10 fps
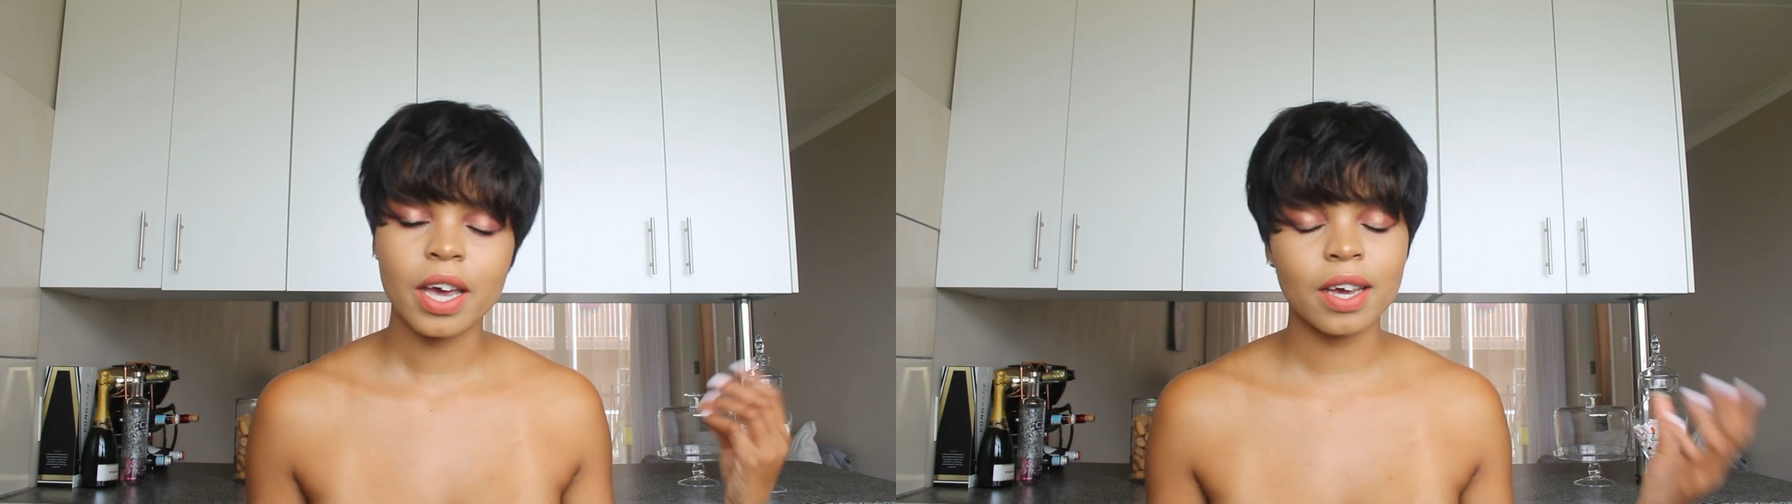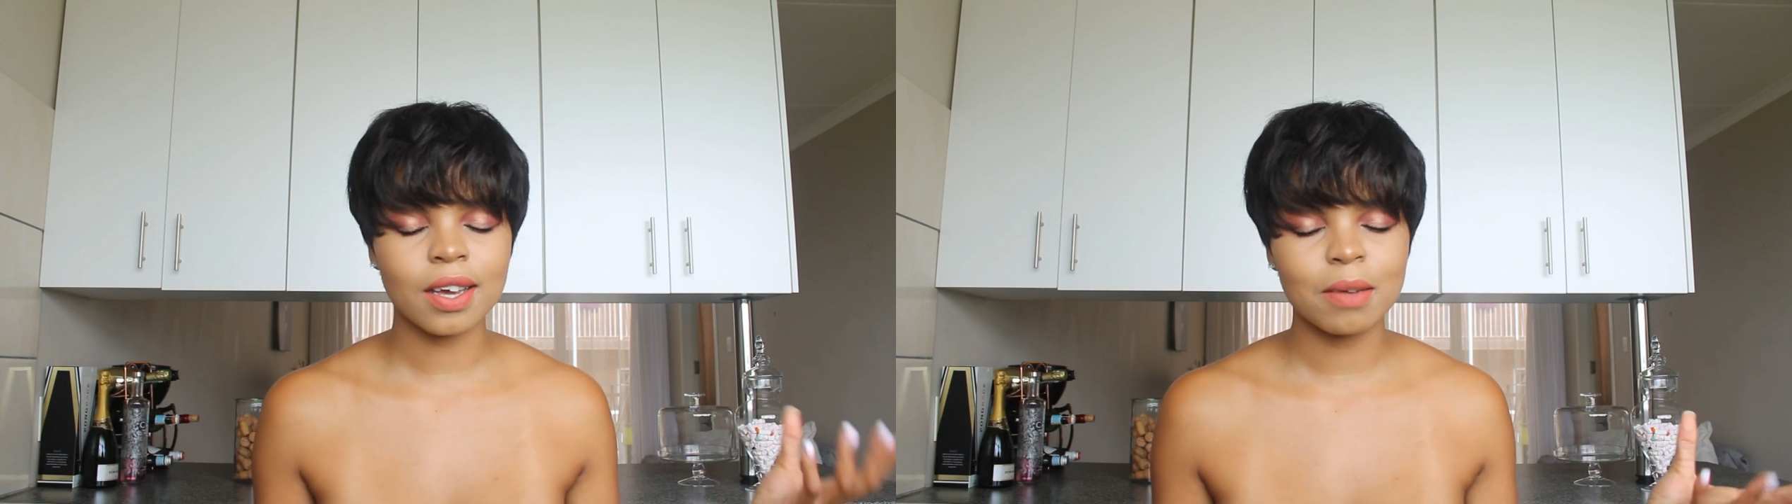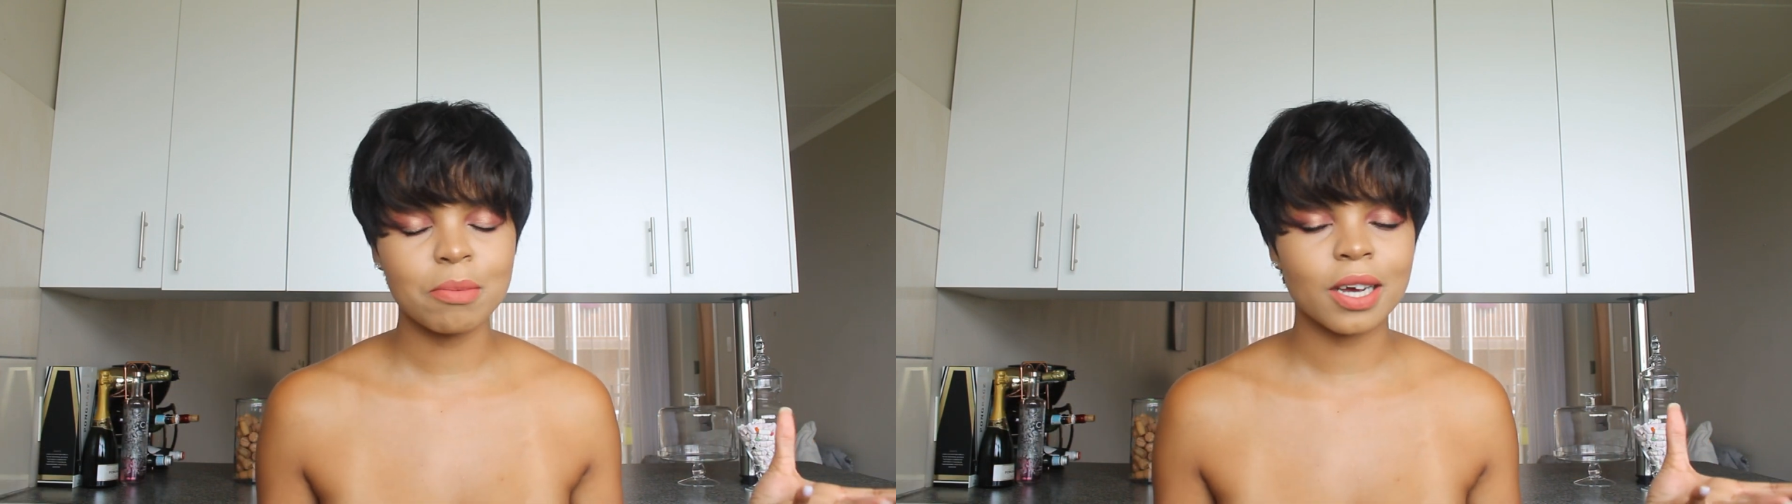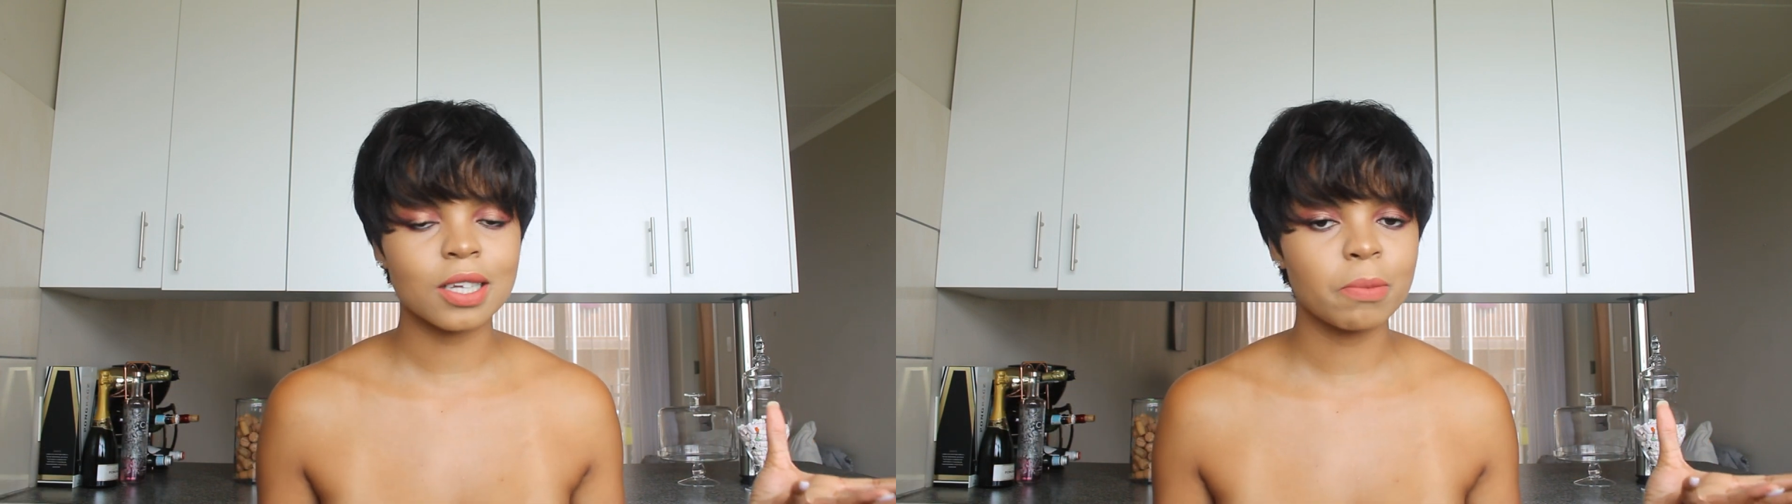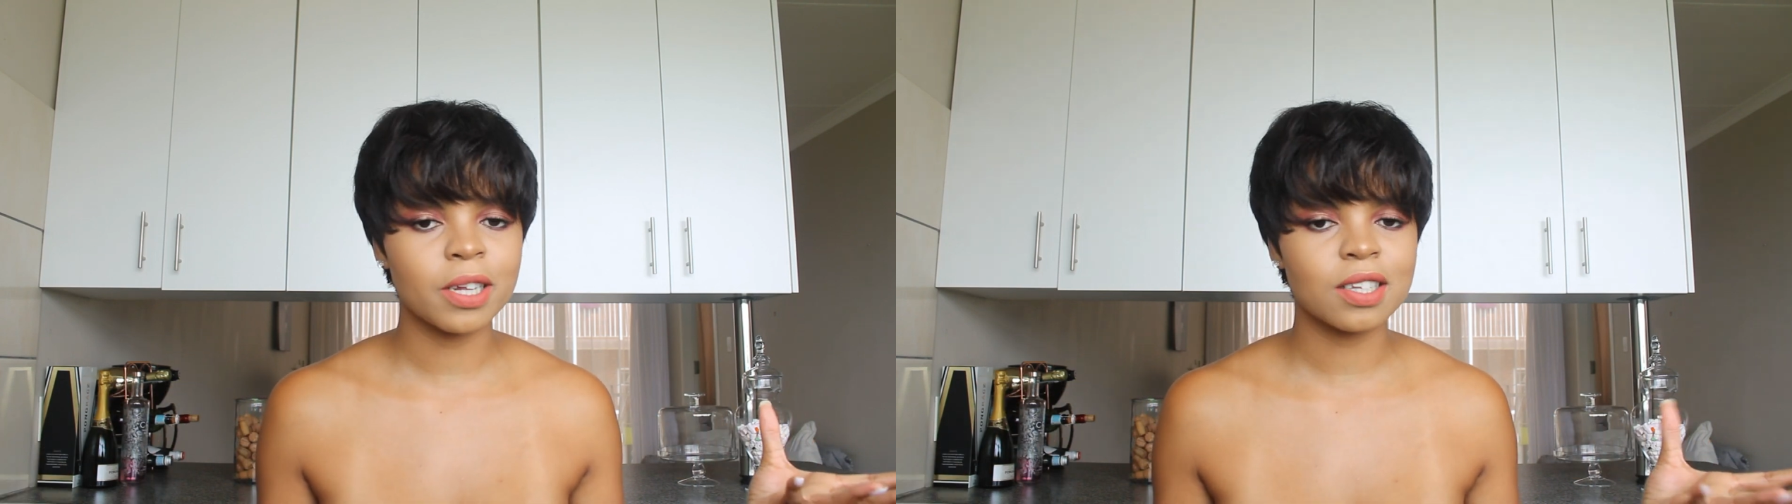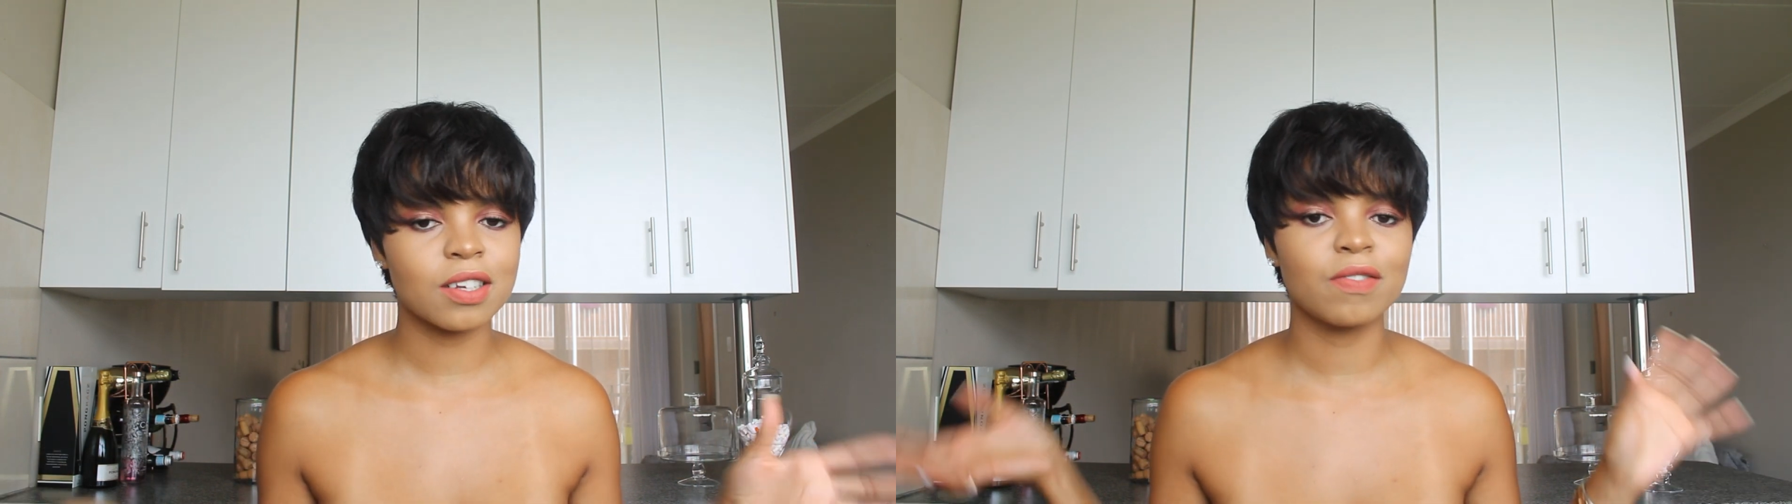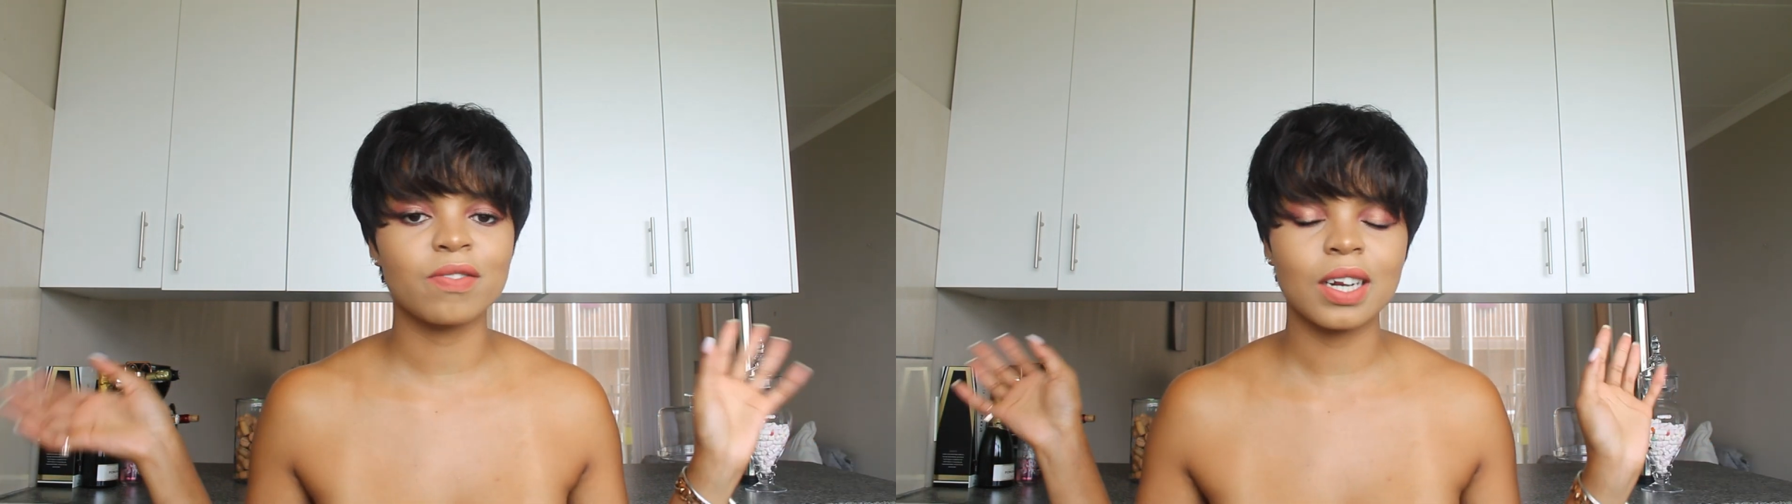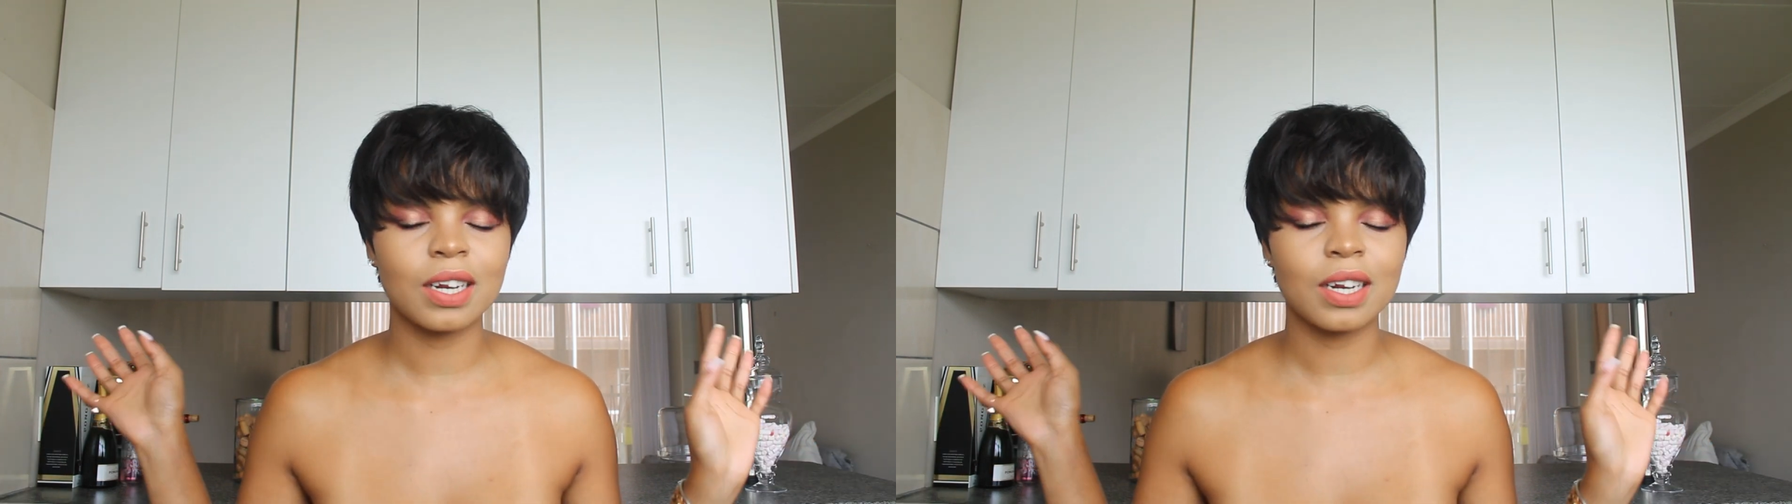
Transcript: hair can be expensive,